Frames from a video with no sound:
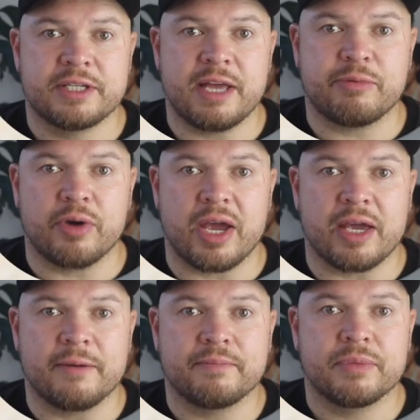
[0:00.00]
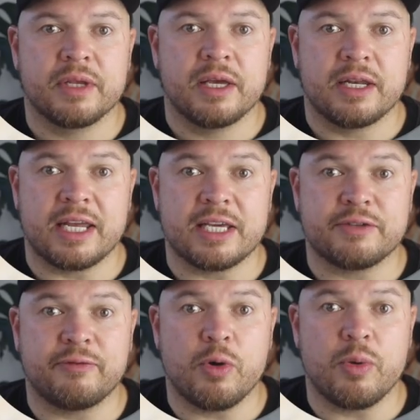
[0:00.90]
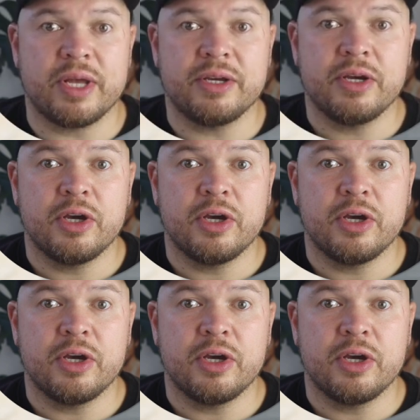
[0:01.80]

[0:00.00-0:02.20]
Step 3, knees forward.